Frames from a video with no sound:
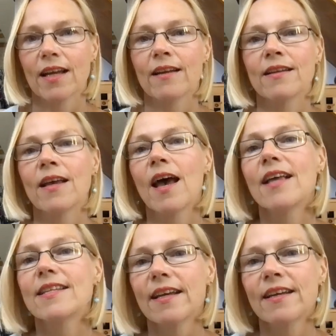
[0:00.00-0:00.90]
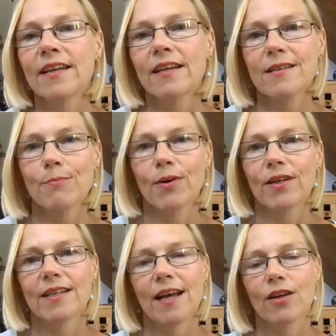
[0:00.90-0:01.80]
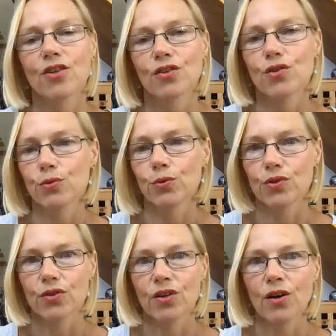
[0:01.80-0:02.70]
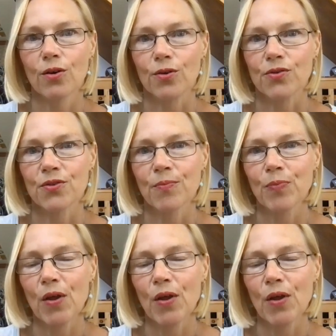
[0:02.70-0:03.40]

and taking inspired action towards your goals.